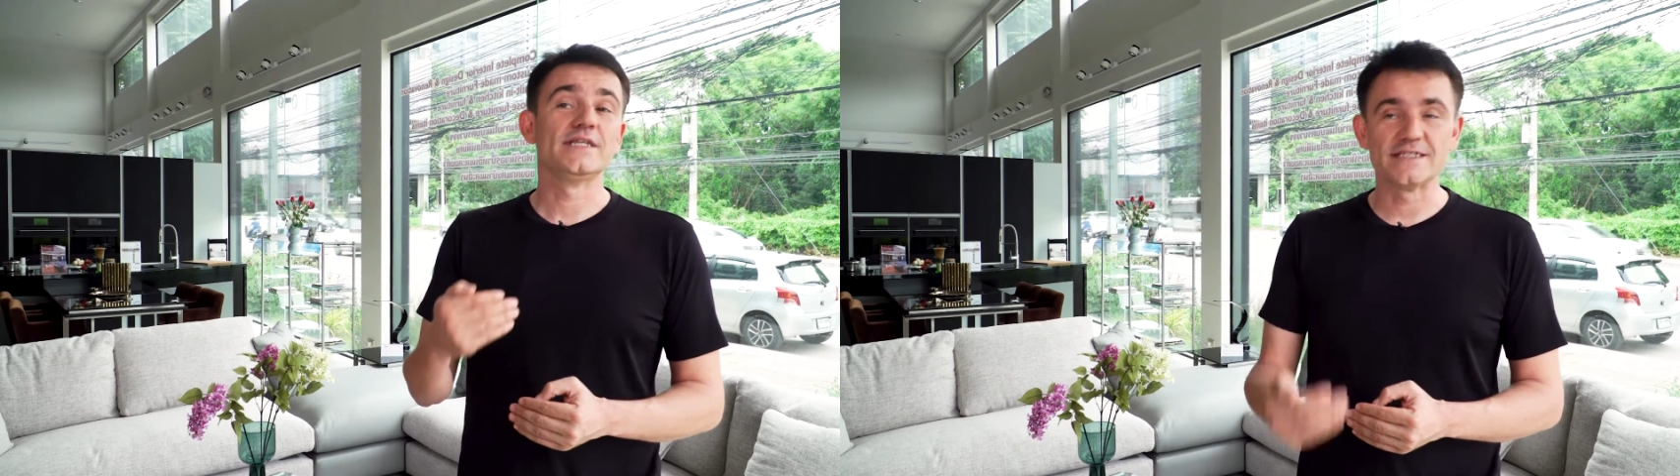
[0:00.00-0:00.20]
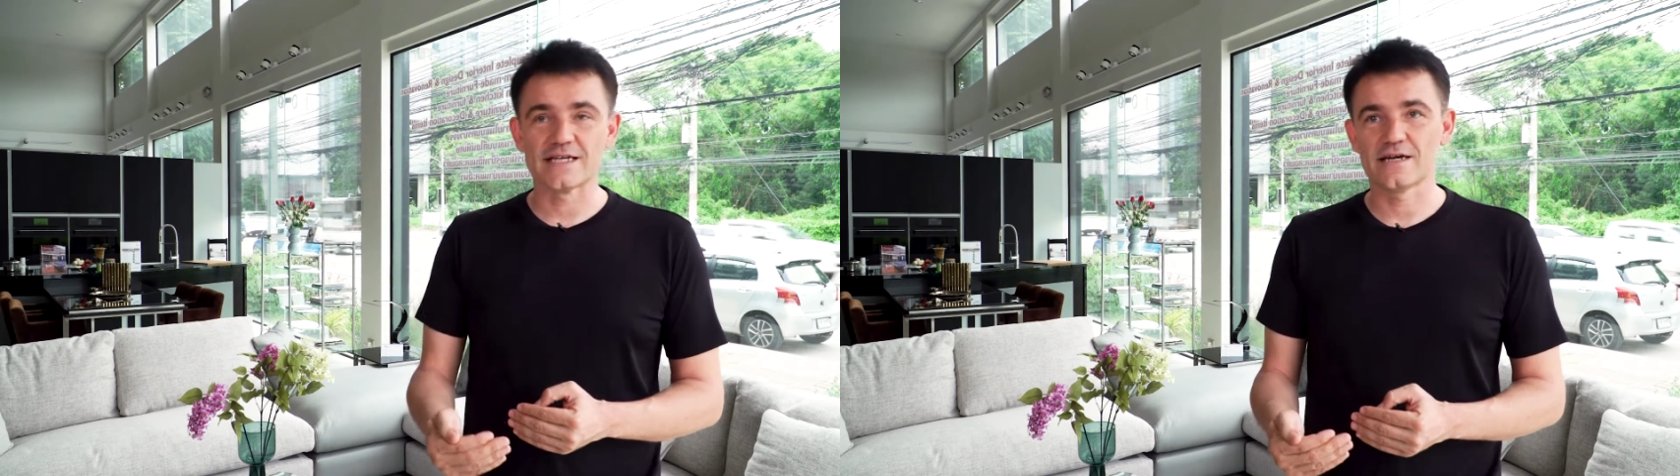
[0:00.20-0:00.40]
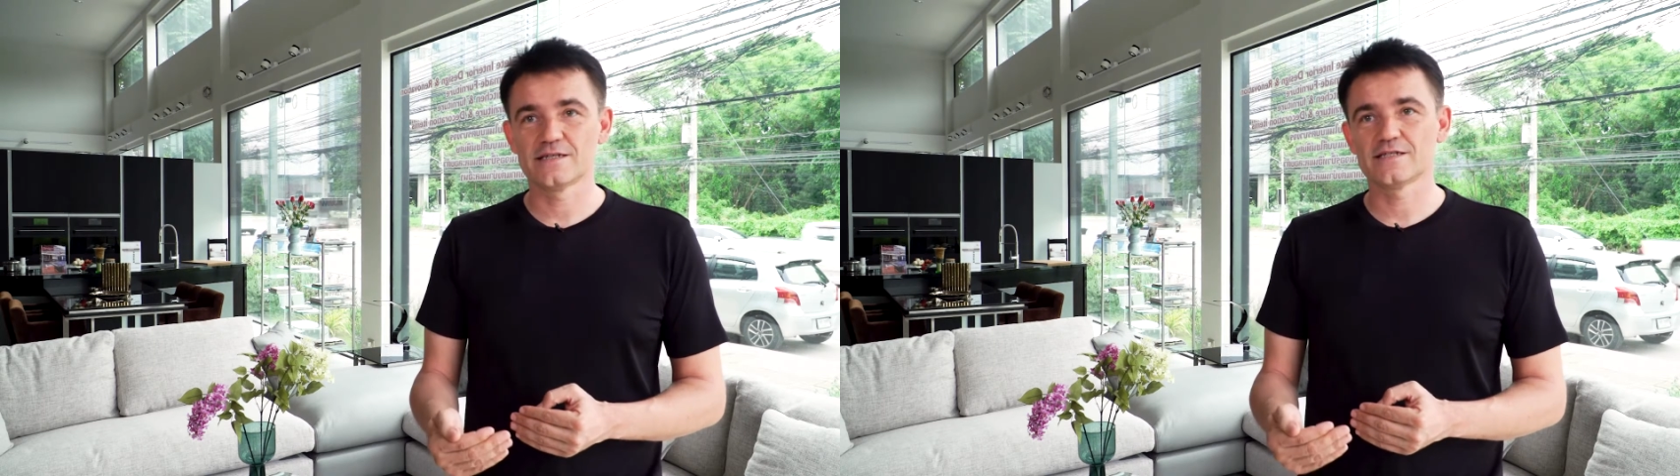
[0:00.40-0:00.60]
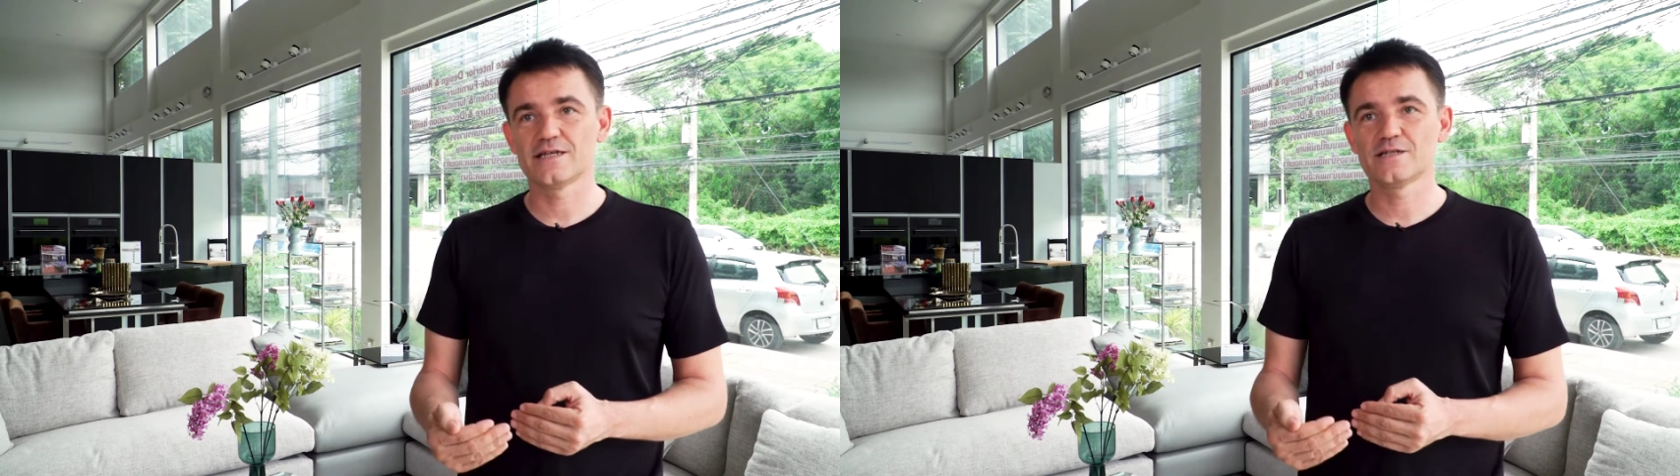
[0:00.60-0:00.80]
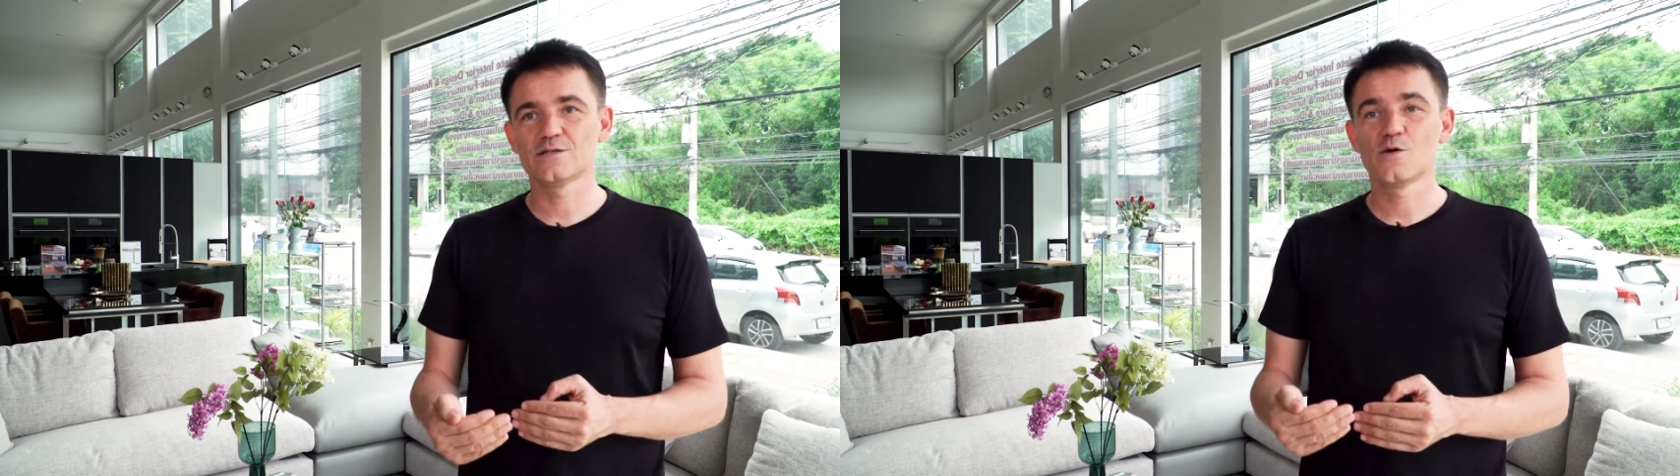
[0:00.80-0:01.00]
design the
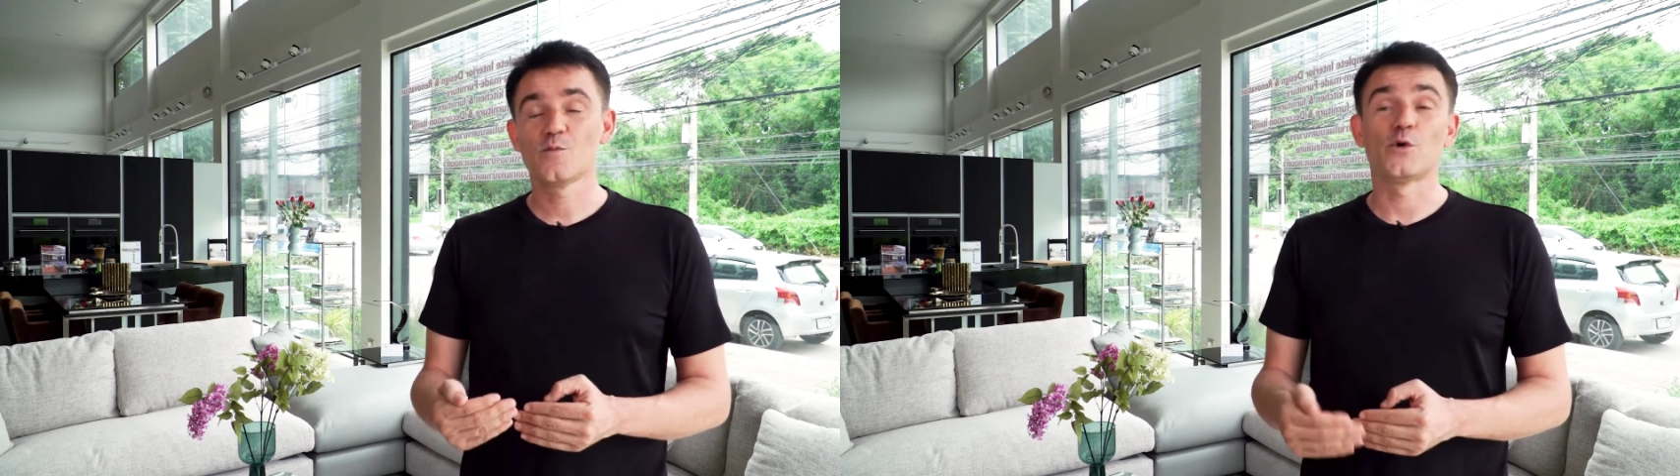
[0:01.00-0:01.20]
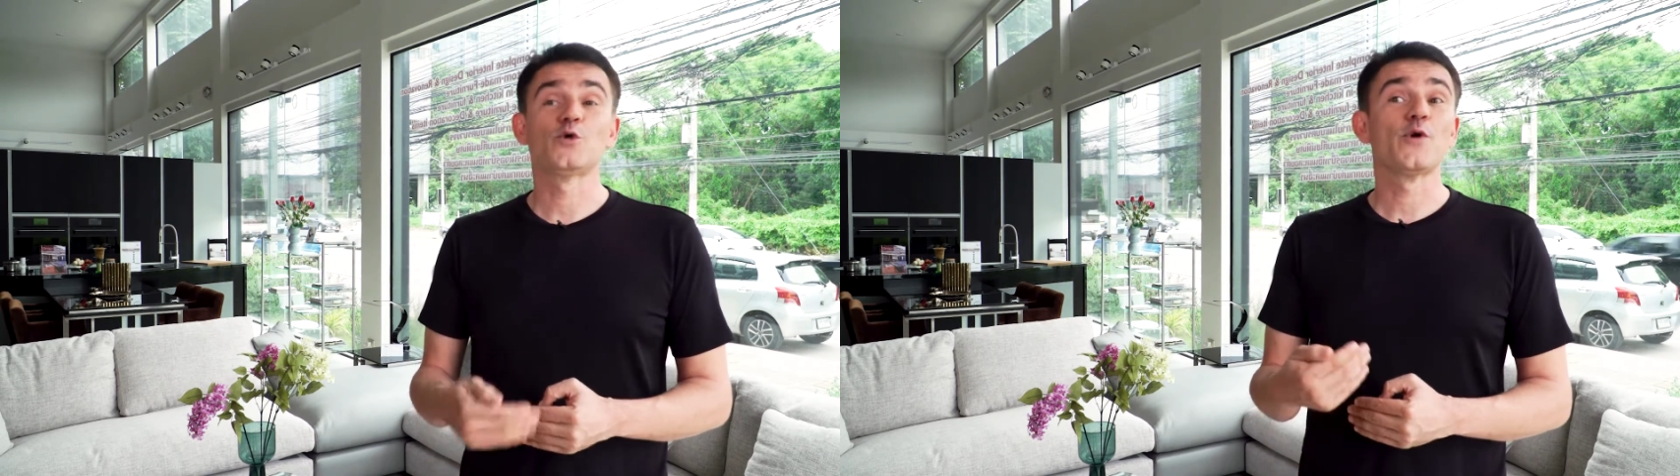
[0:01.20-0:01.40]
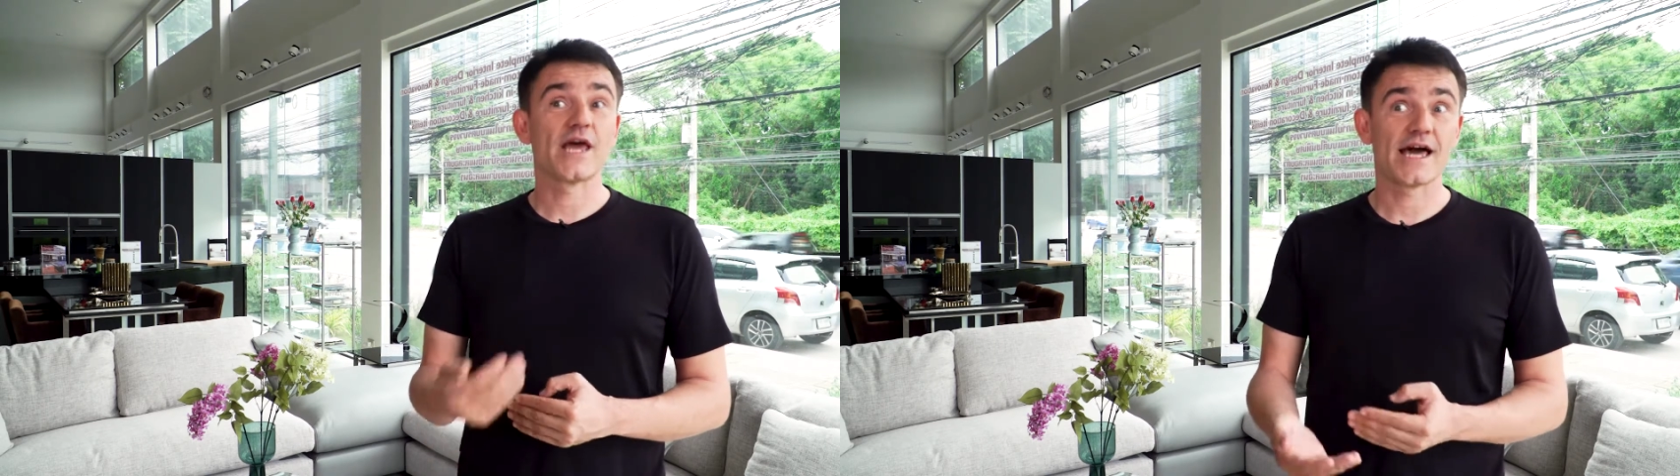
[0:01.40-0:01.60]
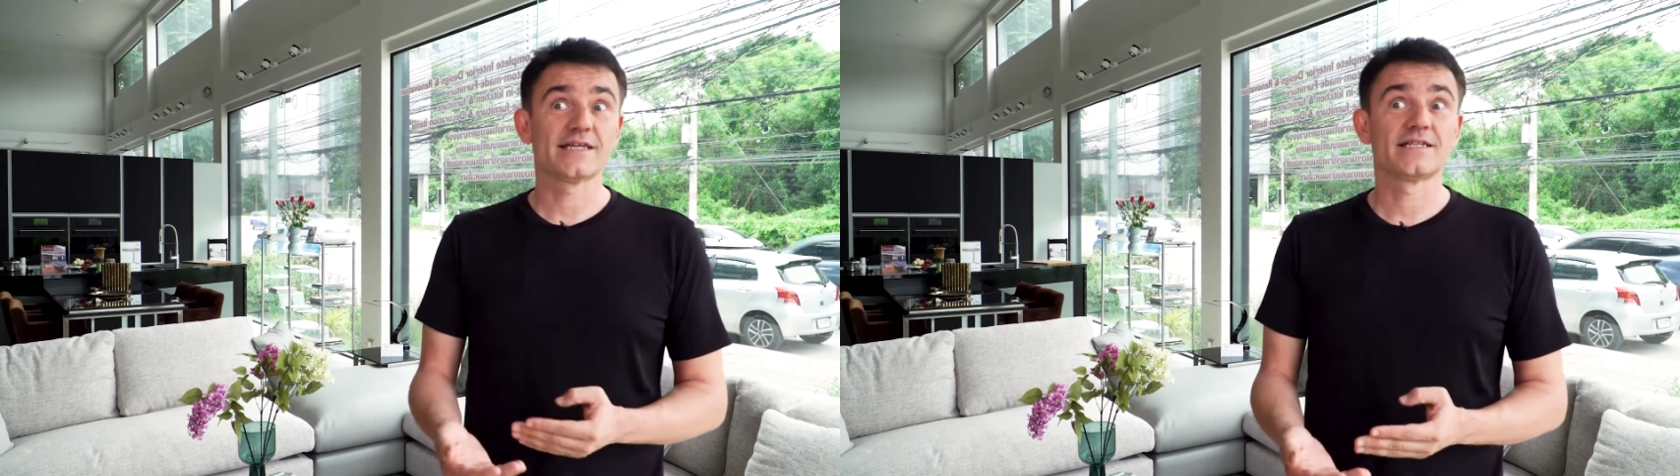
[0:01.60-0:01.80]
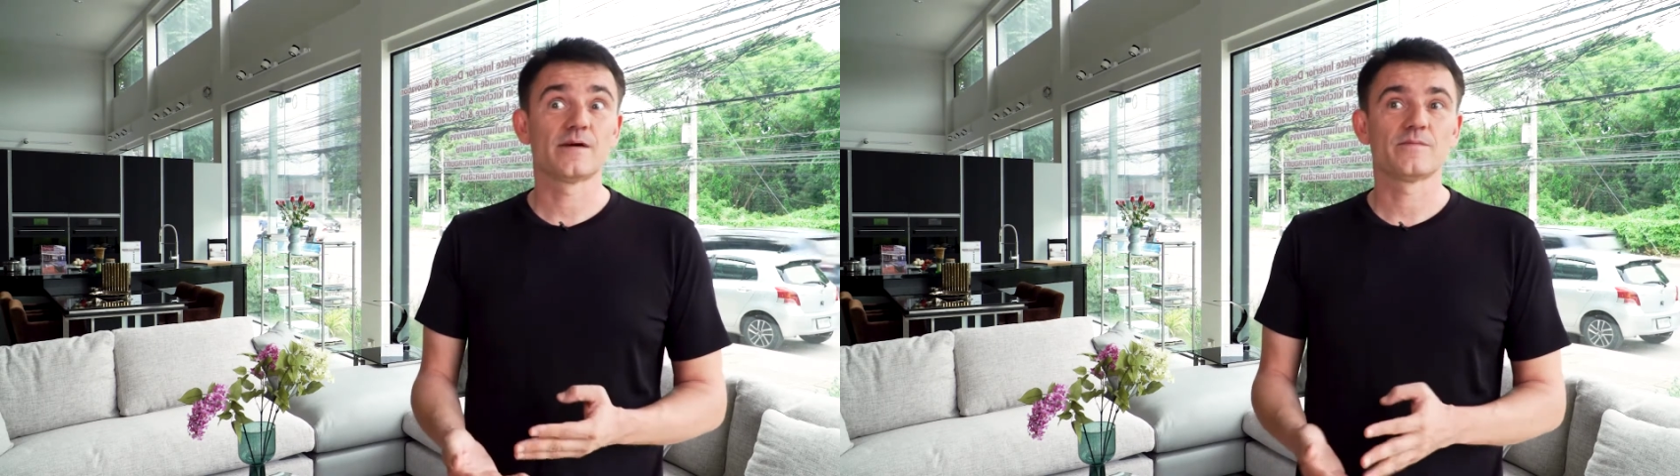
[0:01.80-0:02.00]
things, but
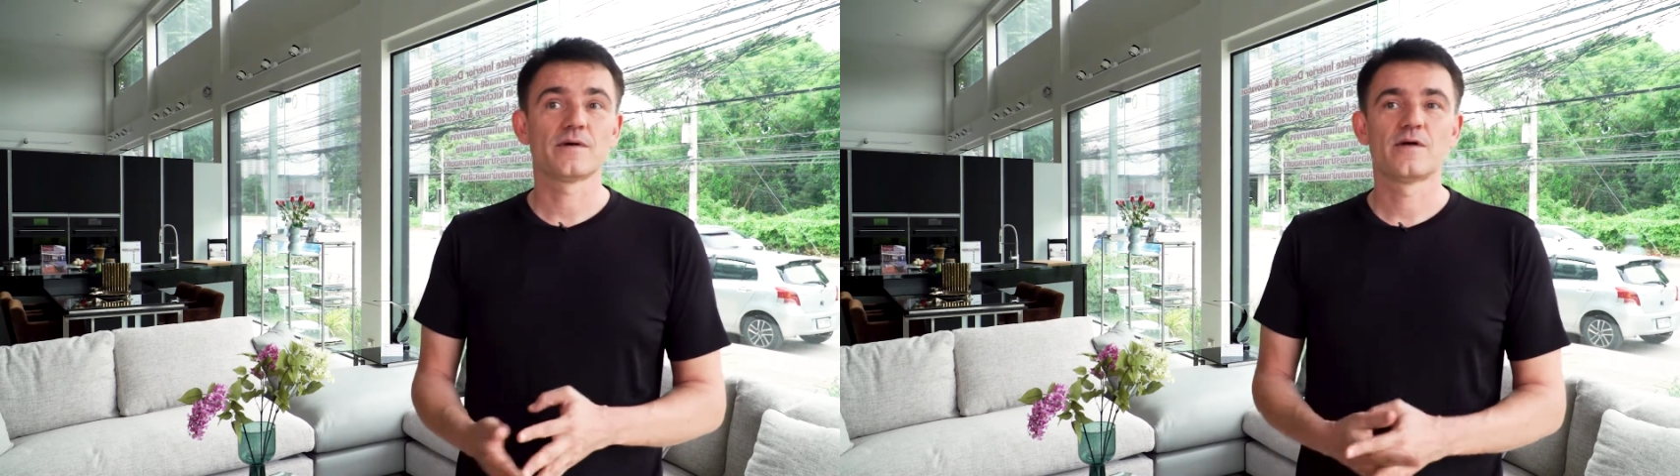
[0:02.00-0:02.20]
realize them,